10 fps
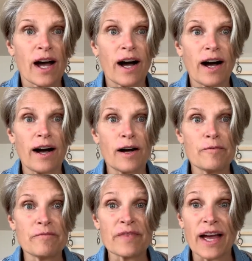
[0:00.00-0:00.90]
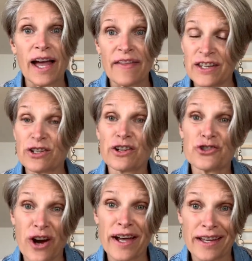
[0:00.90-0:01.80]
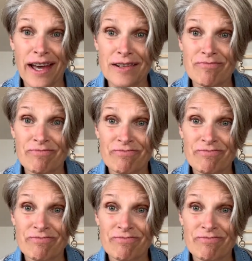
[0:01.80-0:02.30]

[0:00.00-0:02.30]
And then you're going to dry again.